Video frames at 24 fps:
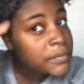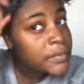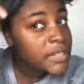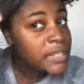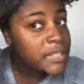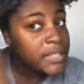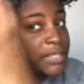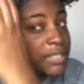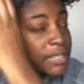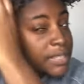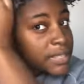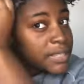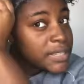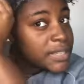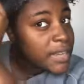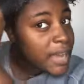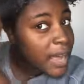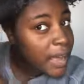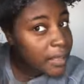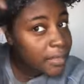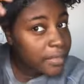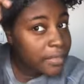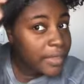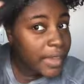to see
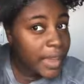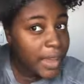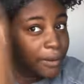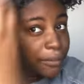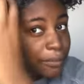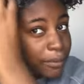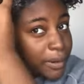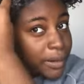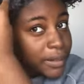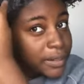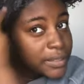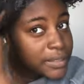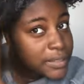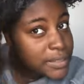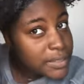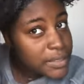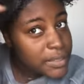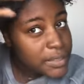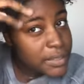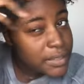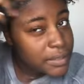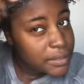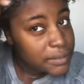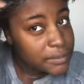how that
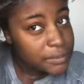works.